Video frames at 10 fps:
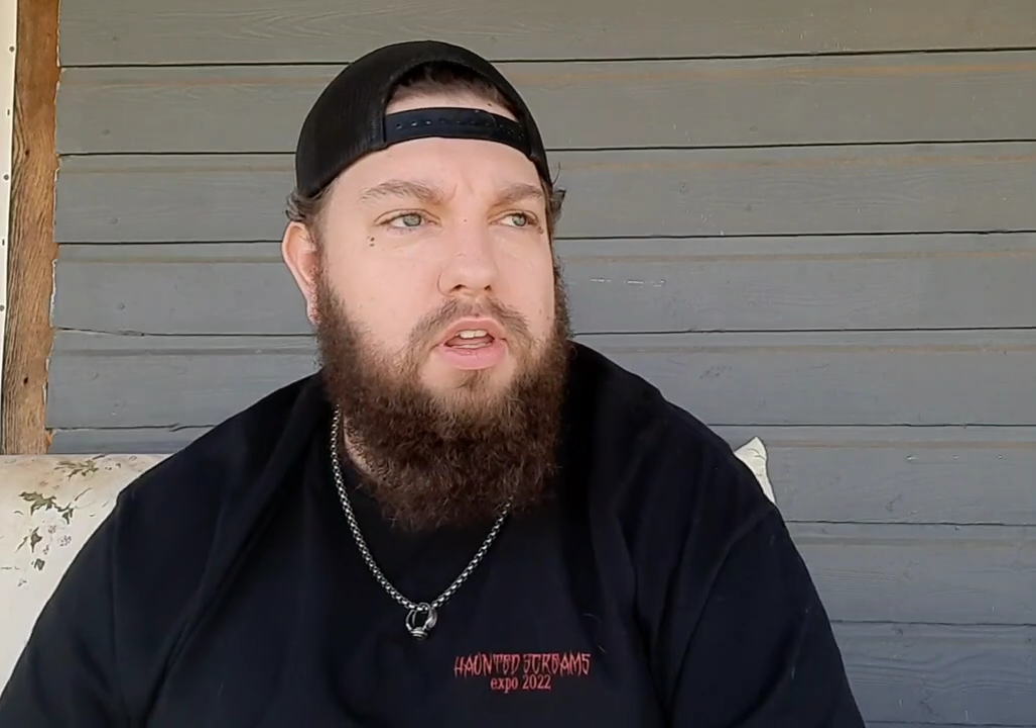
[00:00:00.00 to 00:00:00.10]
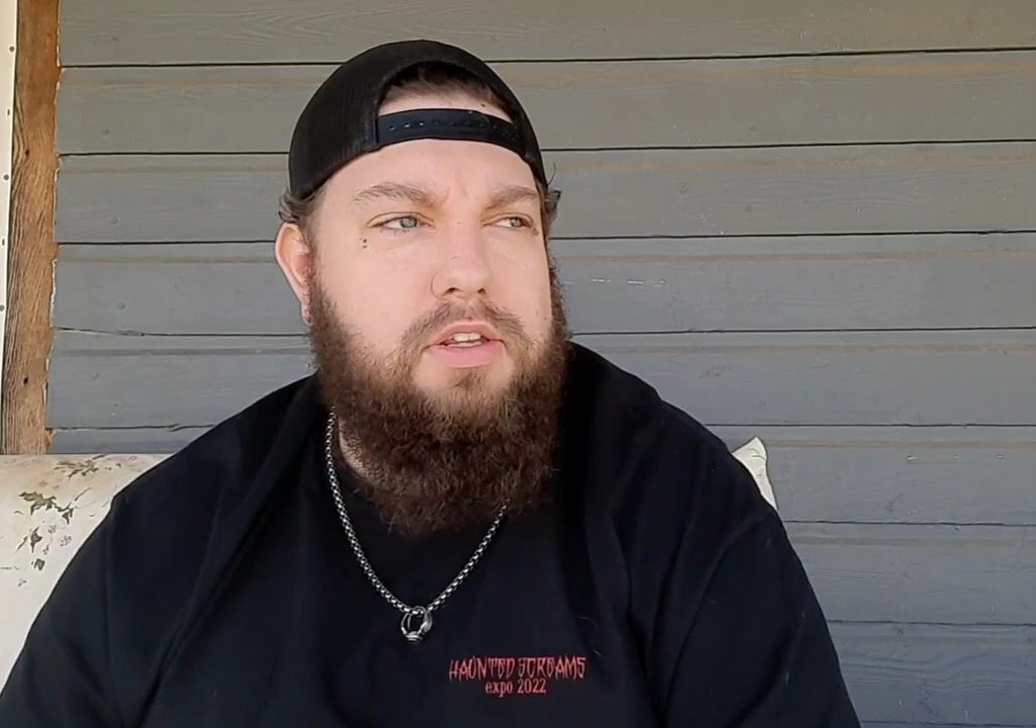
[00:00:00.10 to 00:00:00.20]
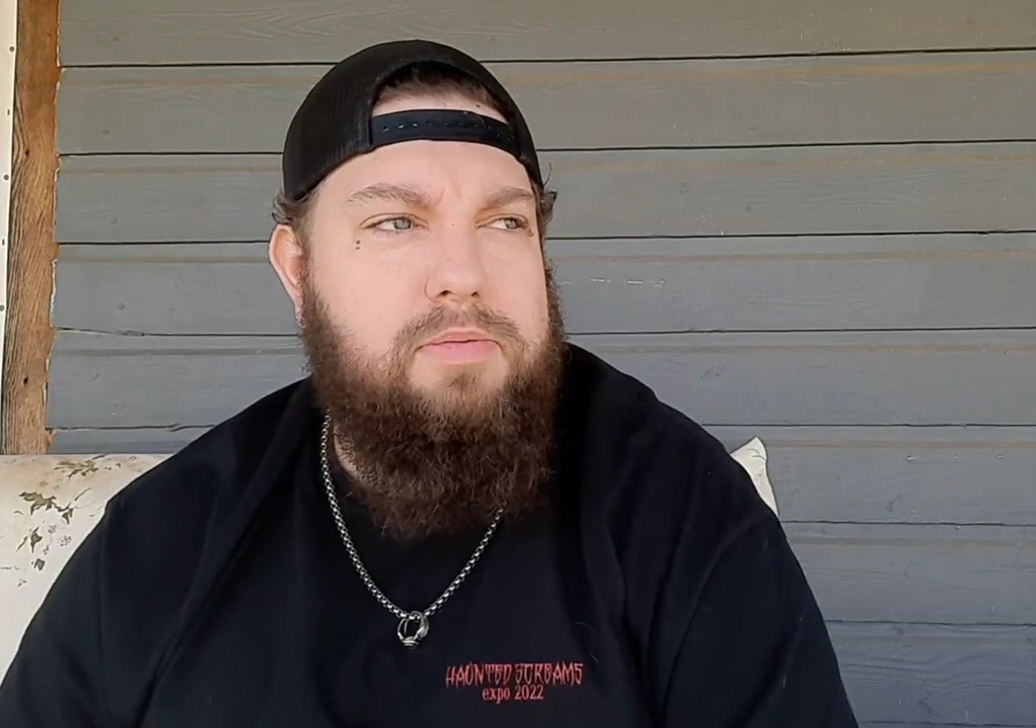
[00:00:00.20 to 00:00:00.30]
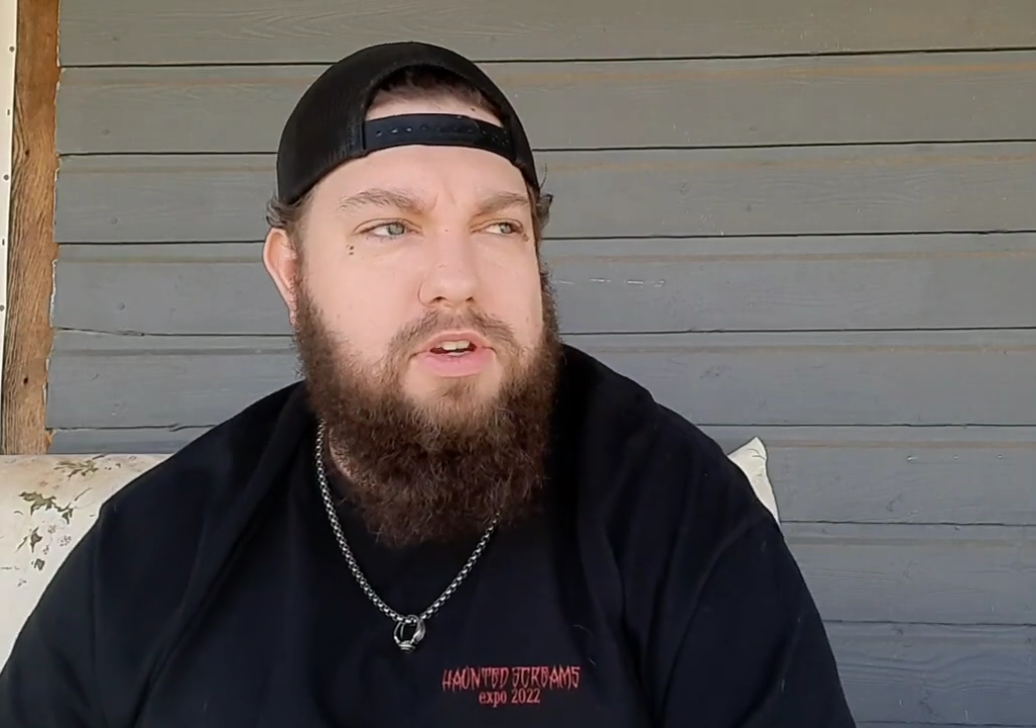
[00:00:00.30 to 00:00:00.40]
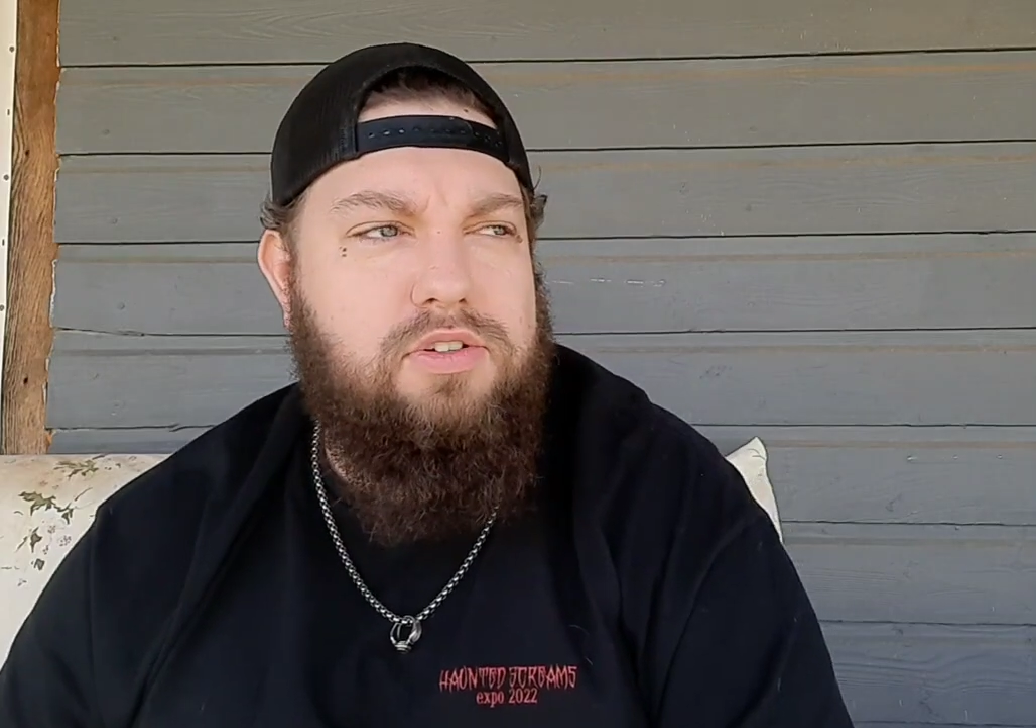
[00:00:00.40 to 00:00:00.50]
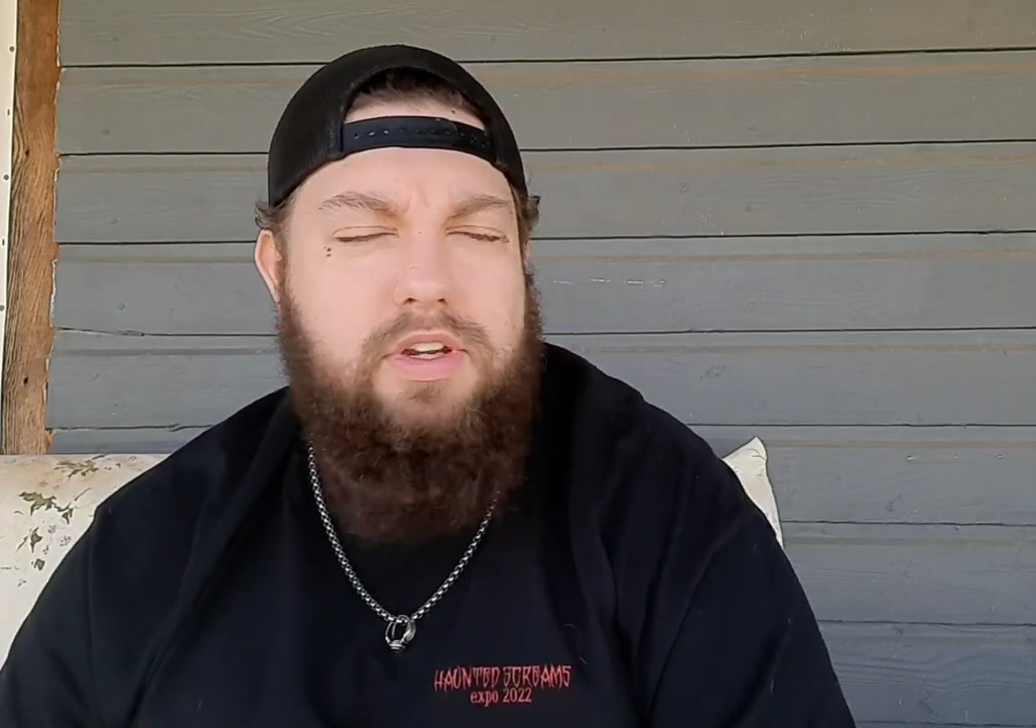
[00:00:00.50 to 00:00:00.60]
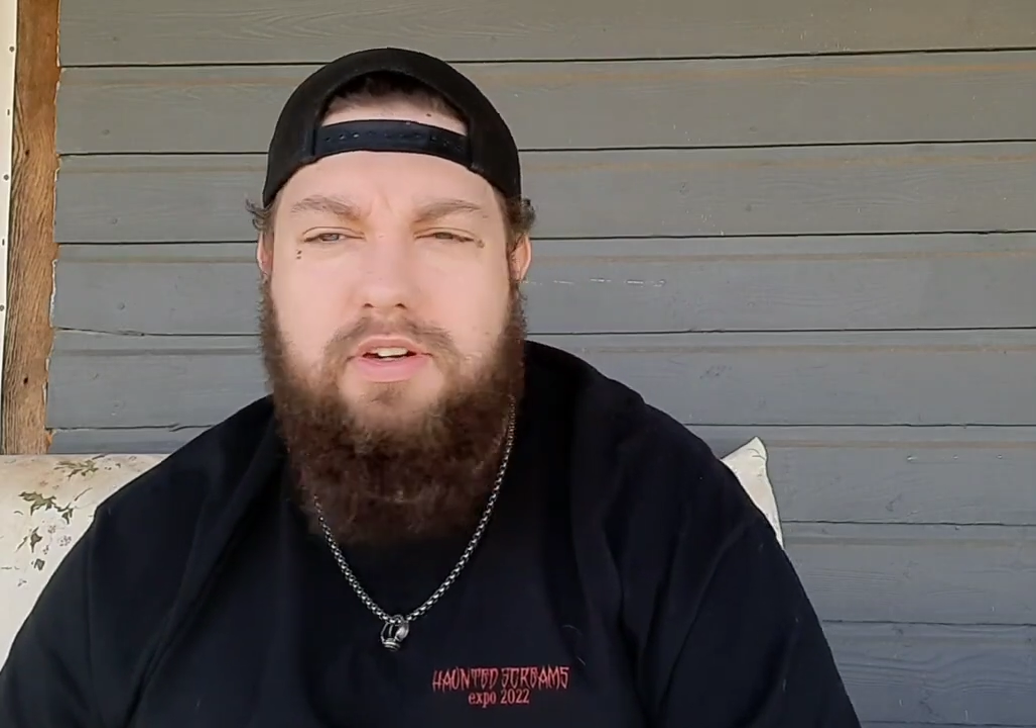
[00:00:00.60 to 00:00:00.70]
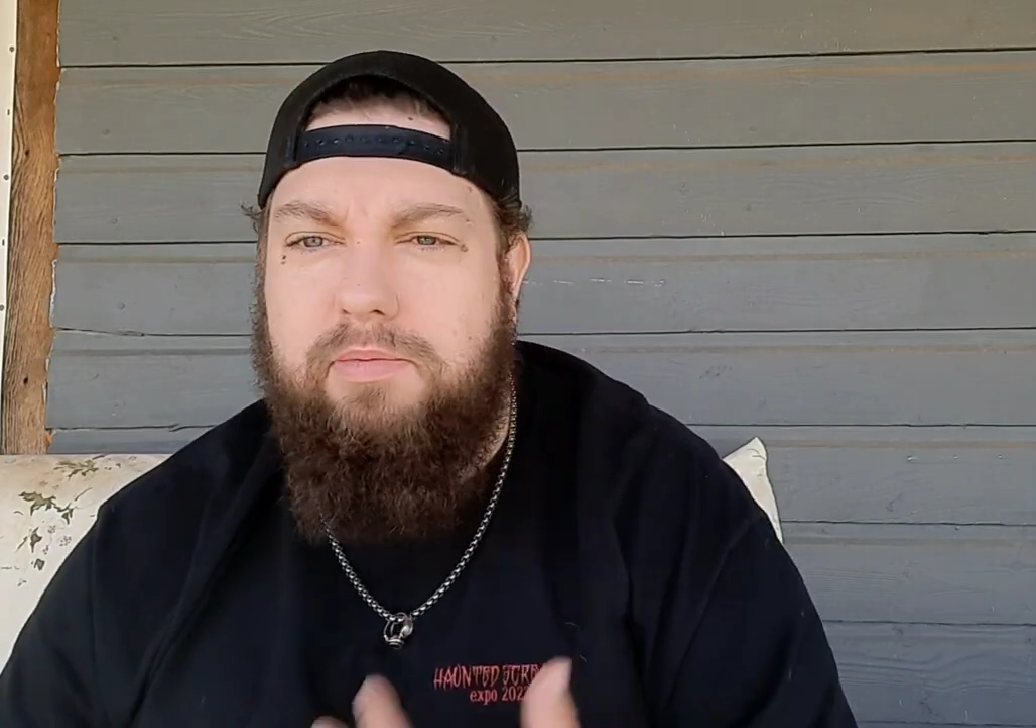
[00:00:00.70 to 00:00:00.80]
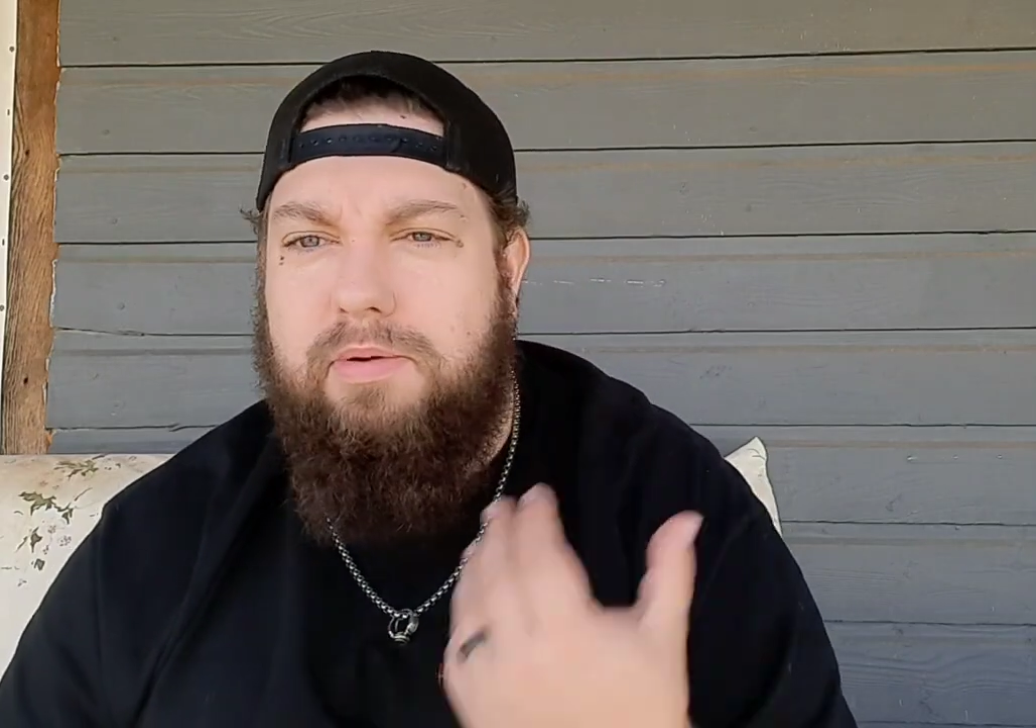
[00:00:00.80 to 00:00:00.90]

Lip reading: especially like